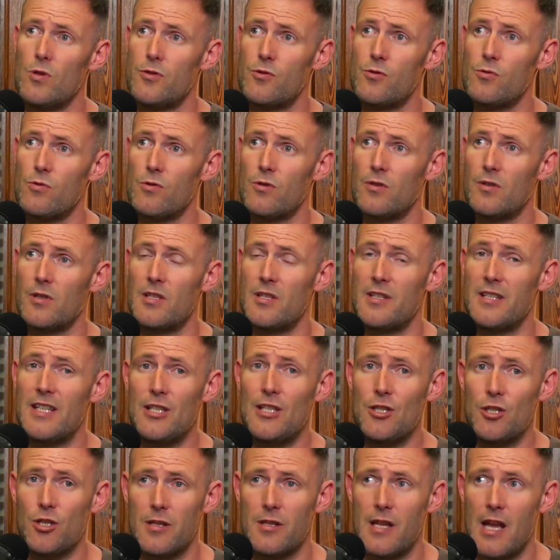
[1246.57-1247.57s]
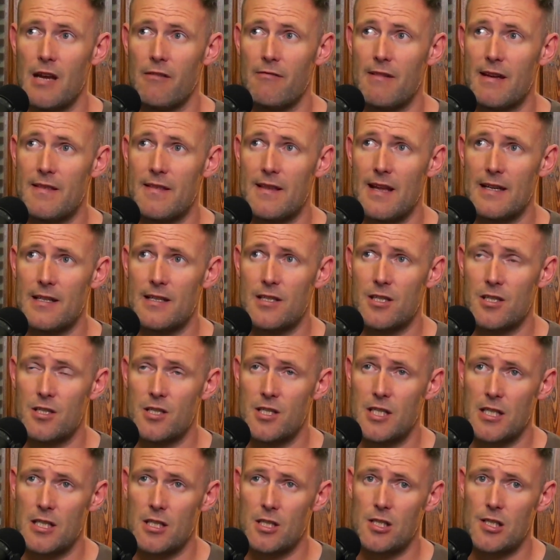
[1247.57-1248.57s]
sort of condition they're in, they can
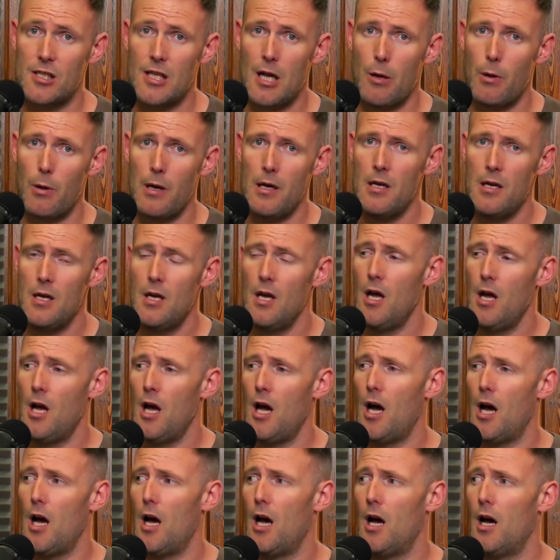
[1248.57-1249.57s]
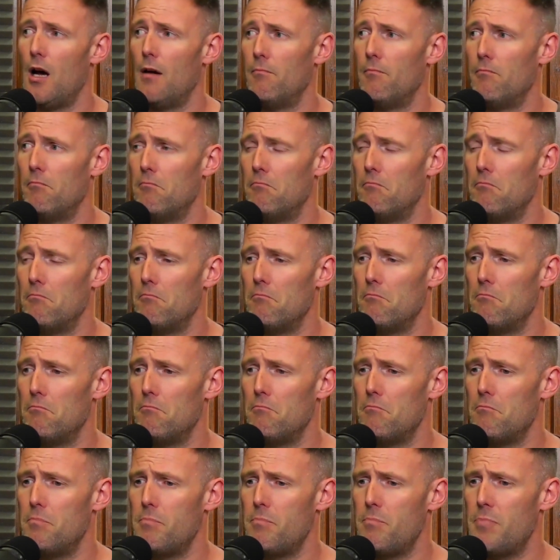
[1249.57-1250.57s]
sink slower.
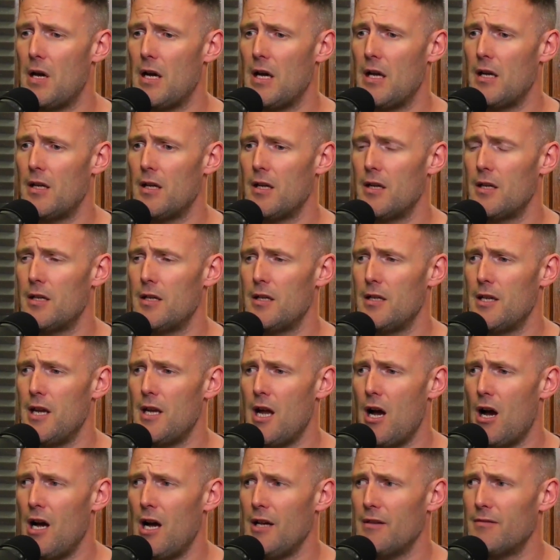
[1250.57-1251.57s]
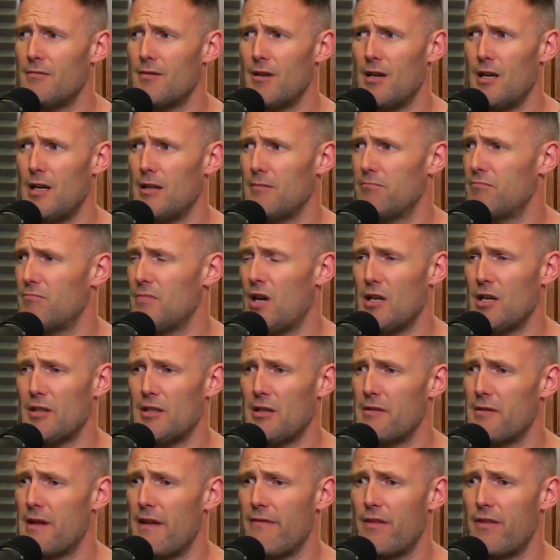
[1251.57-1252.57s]
But yeah, I
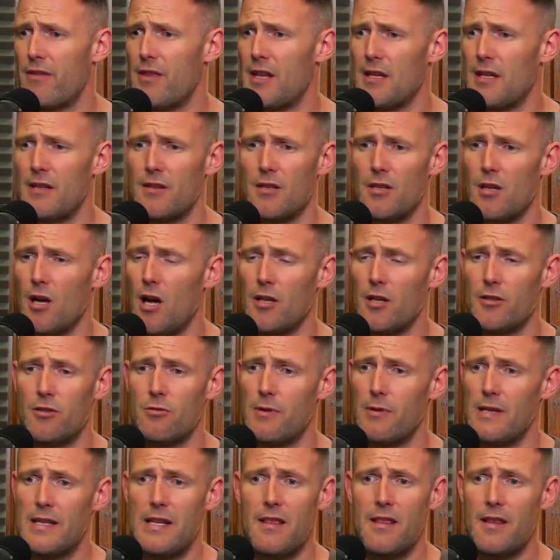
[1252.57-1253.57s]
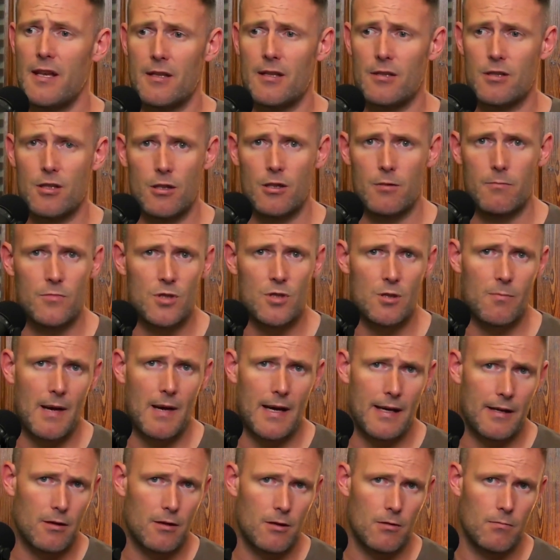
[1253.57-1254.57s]
don't ever think that I do anything to them to
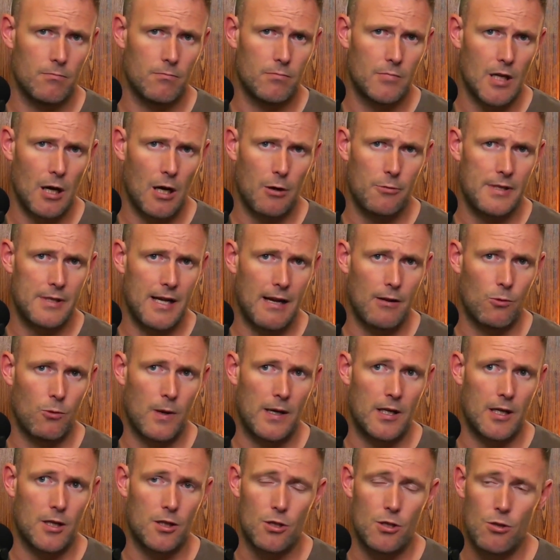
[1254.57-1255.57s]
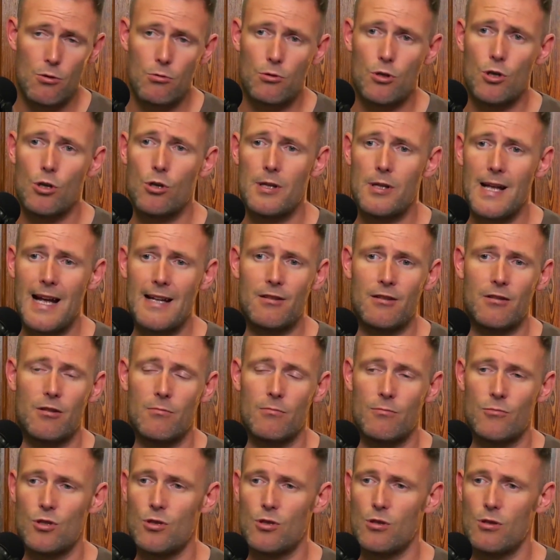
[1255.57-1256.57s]
make them go down quicker. You could add
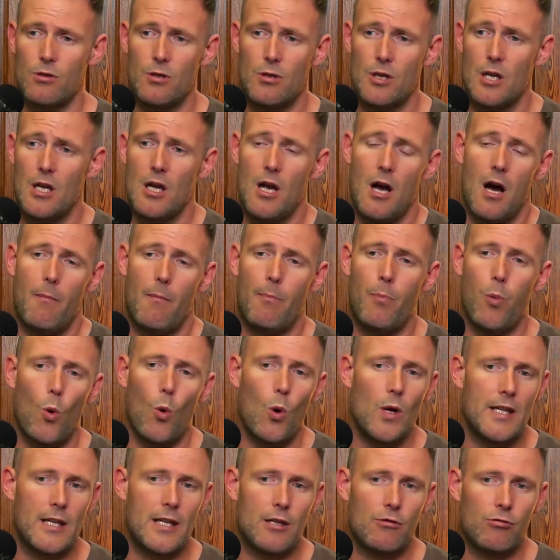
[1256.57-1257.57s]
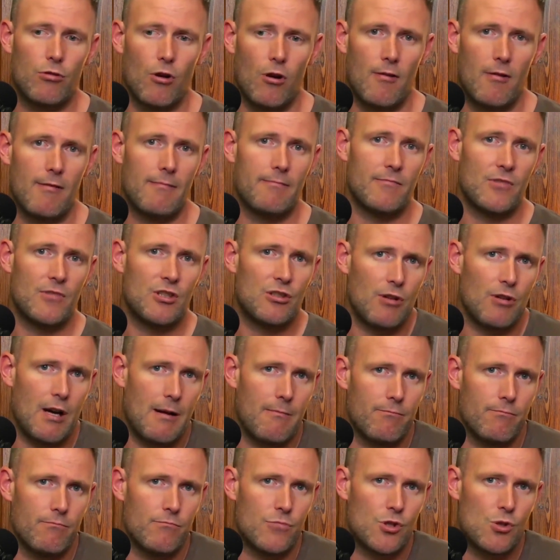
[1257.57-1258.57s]
them to a boilie
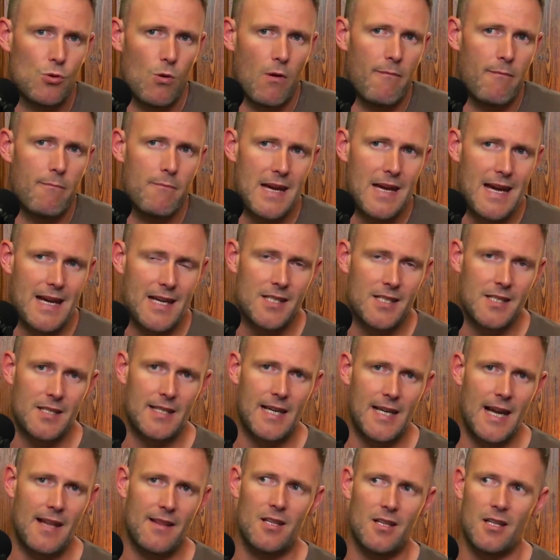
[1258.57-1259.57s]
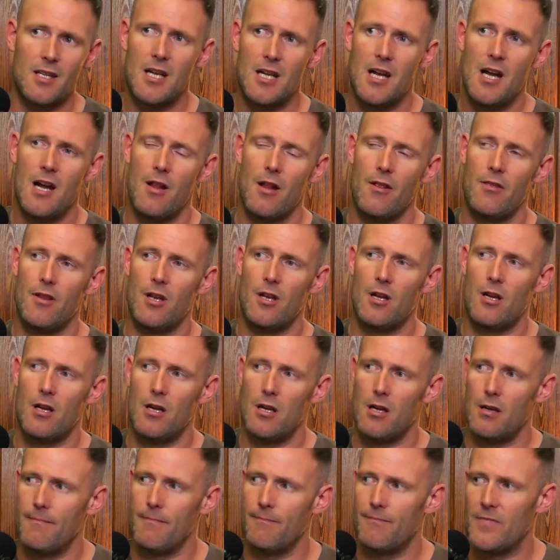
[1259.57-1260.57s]
crumb sort of mix and get
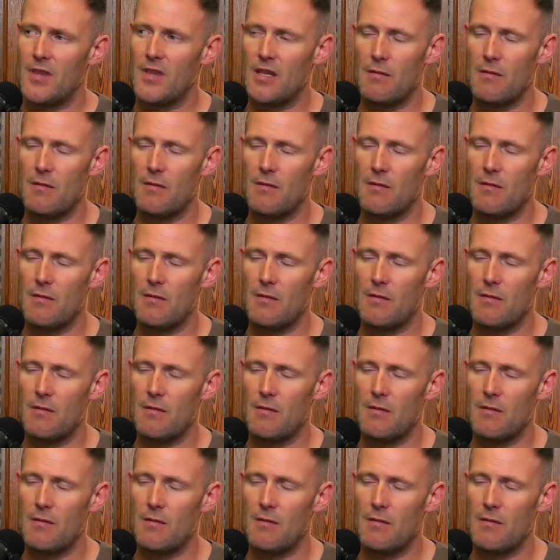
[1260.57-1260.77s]
the